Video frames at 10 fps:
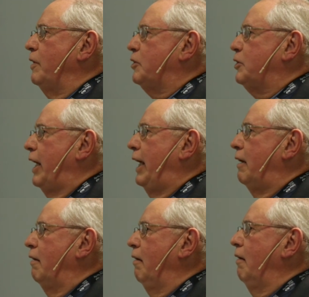the
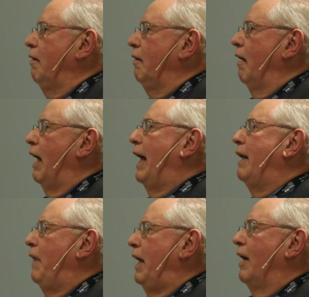state
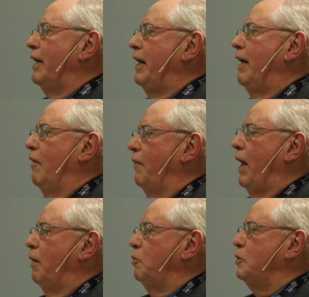had the idea that
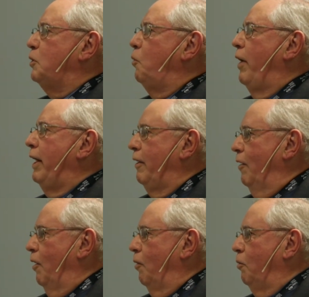that was the way to
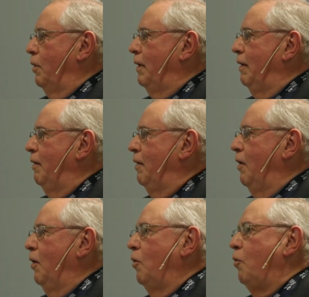go.
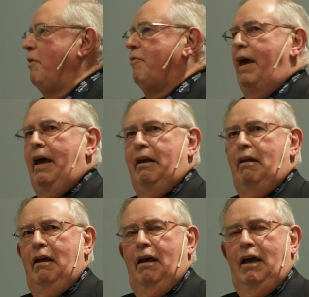We've
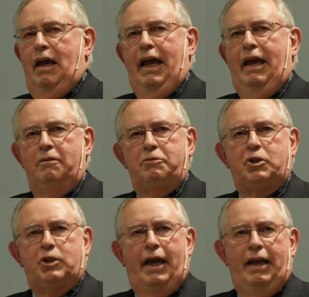had a head of
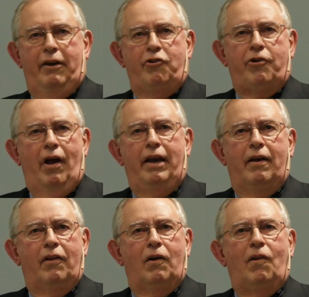state in
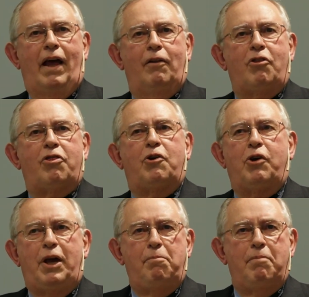China that allowed
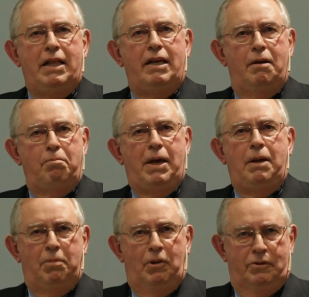30 million
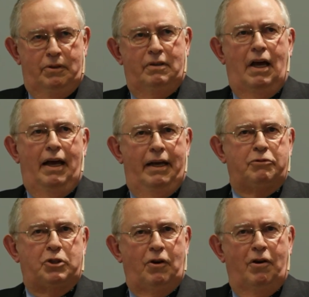people to die
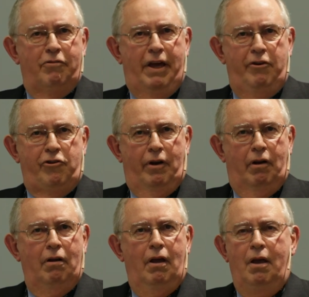of starvation
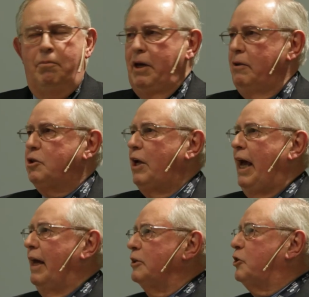because he
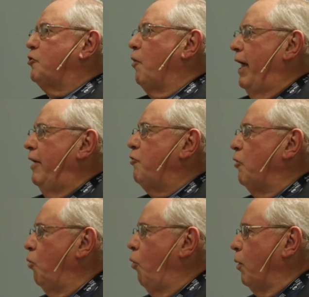had a strange
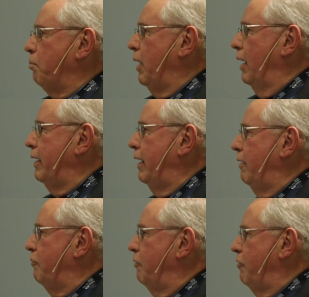and warped
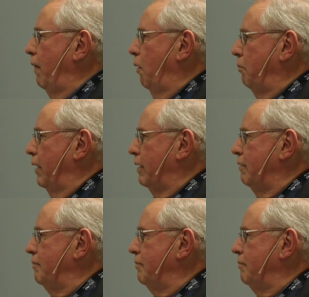idea of development.